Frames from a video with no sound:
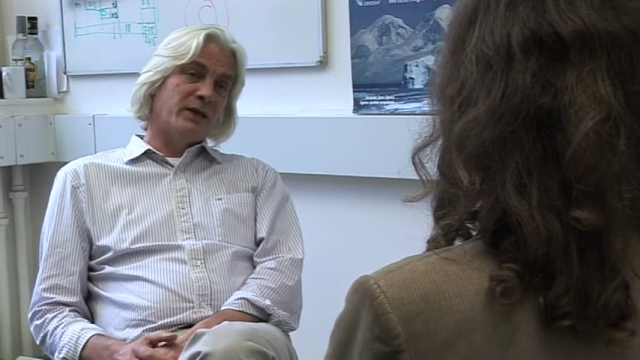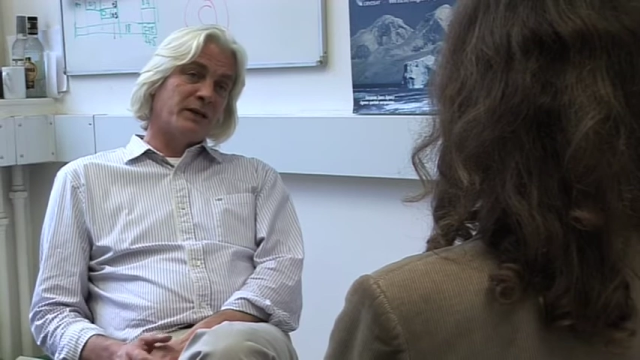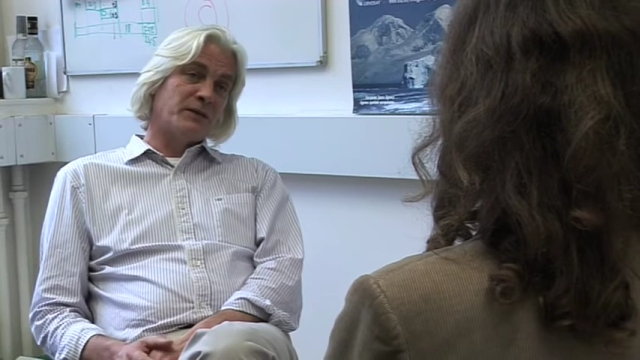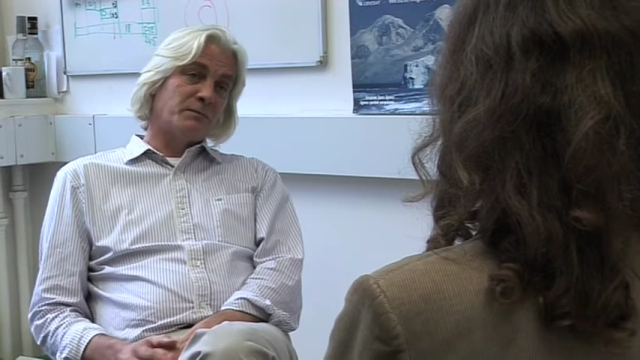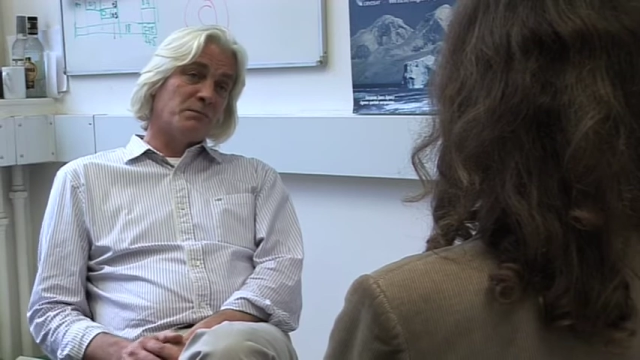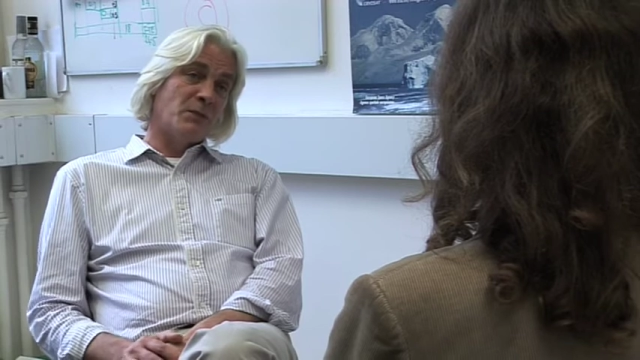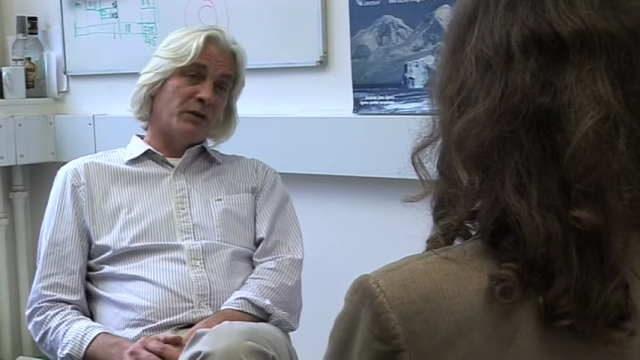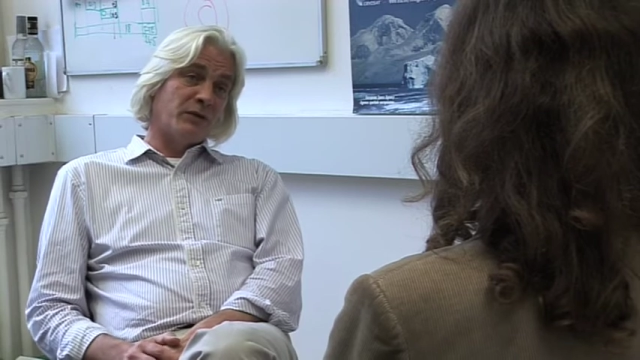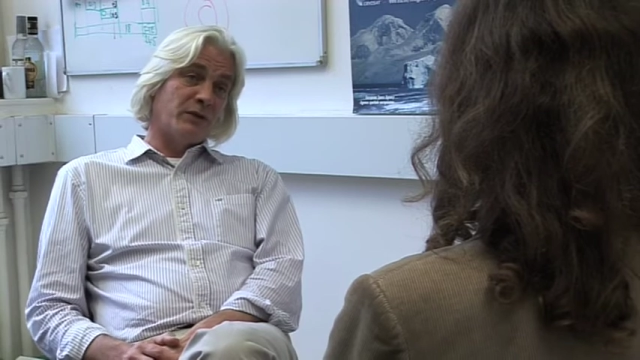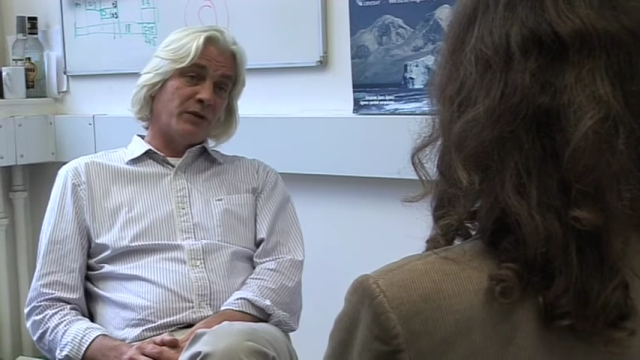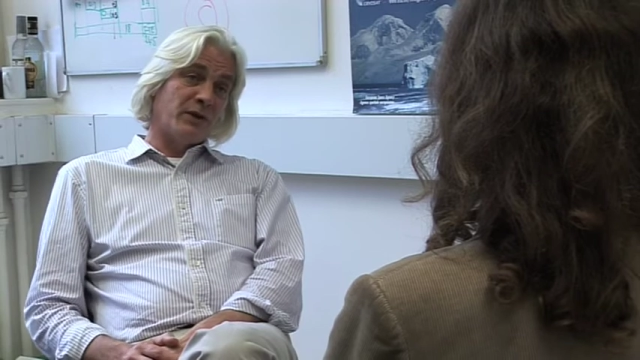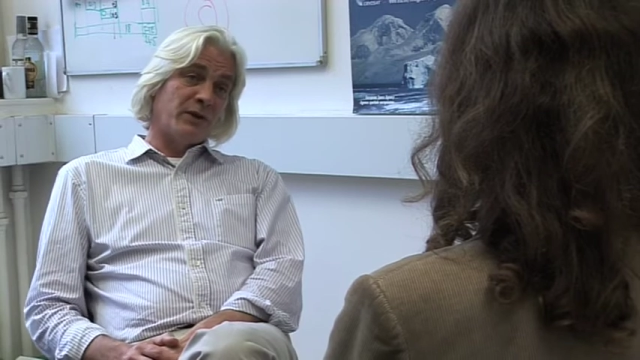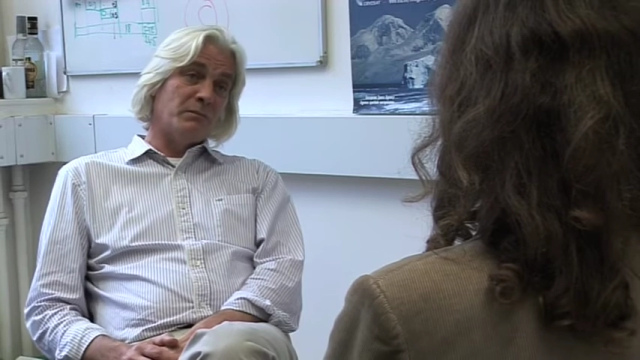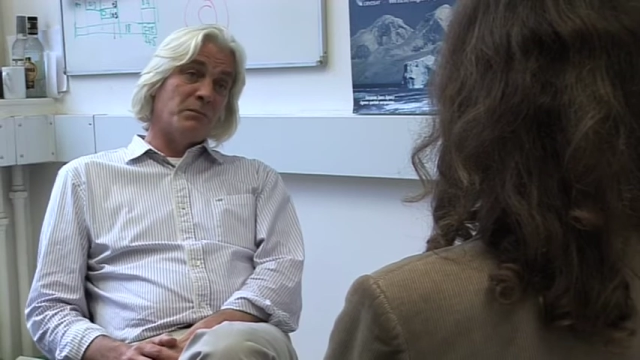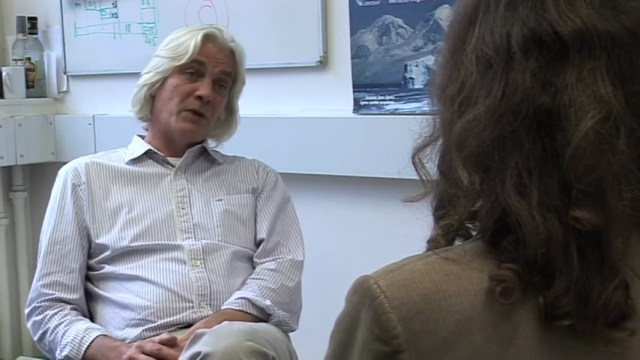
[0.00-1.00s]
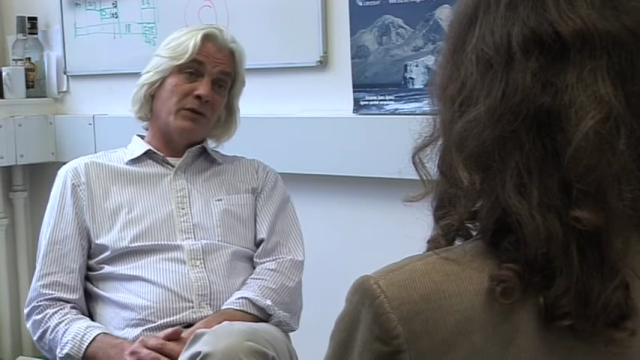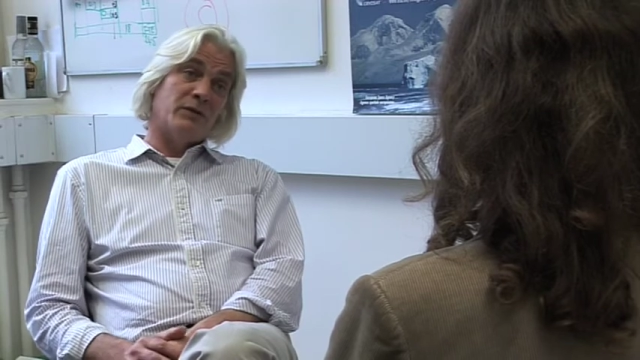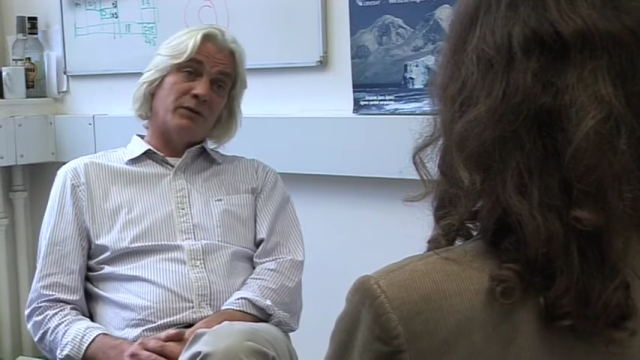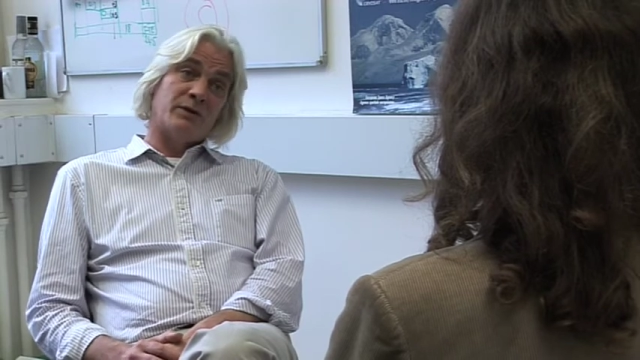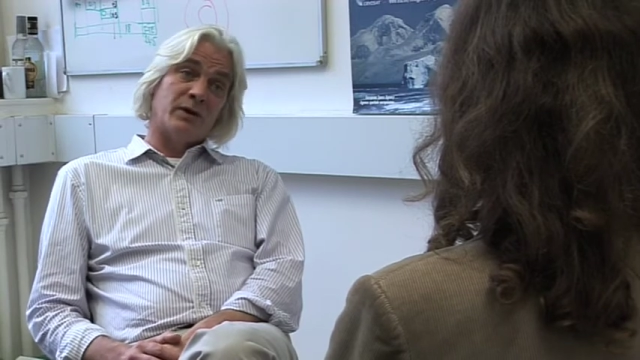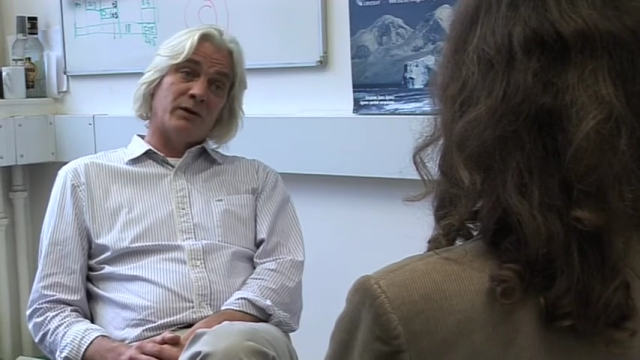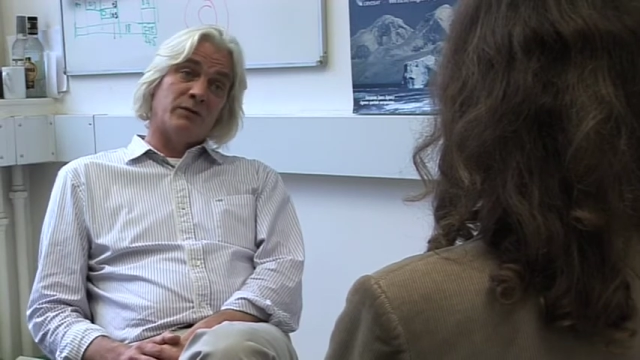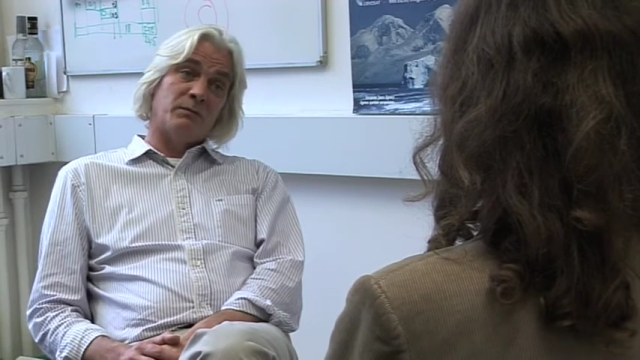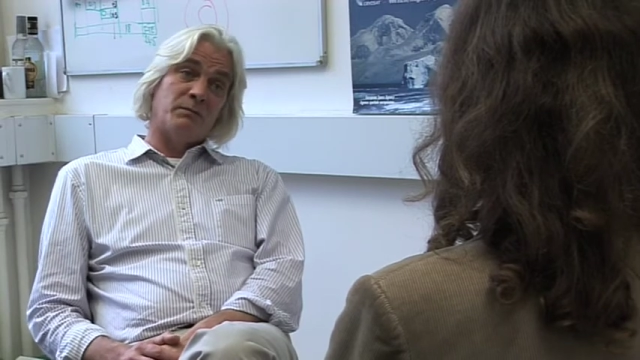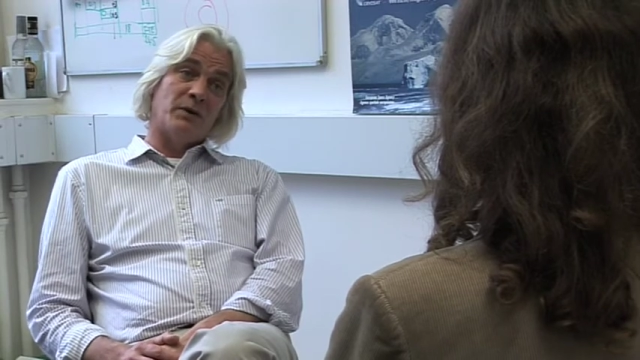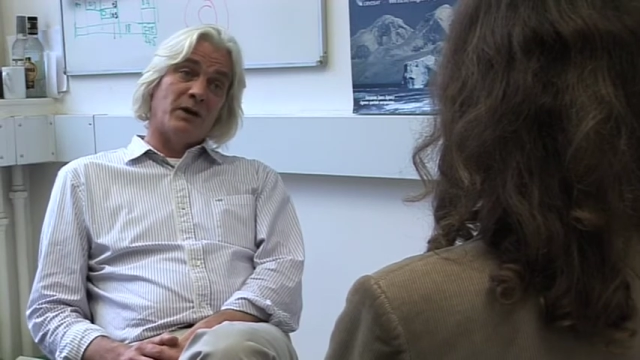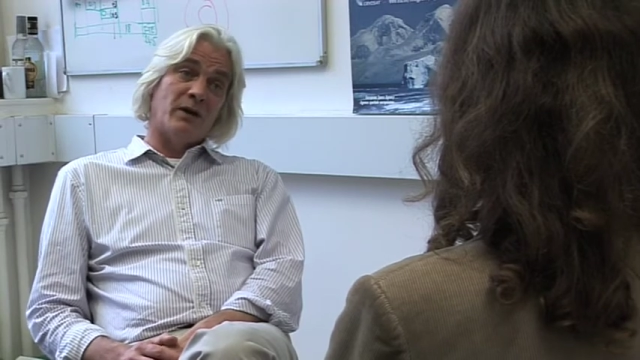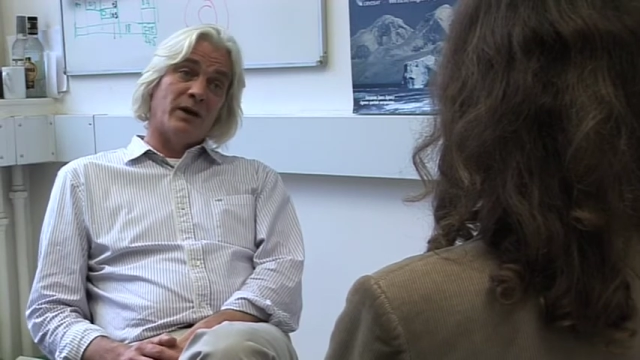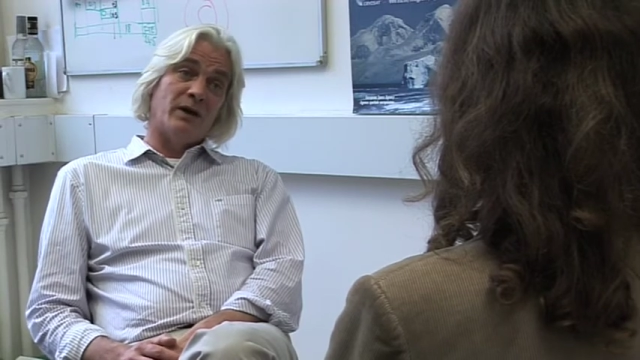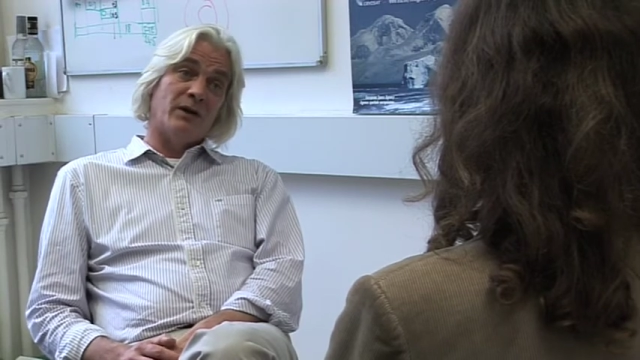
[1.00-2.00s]
as month and month goes
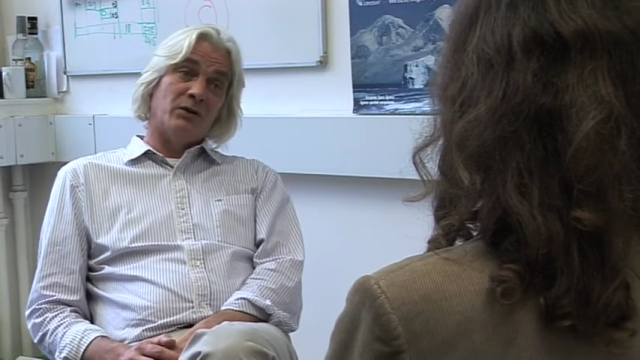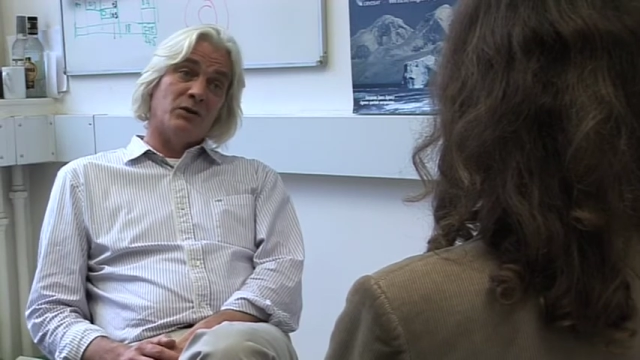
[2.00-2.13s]
by and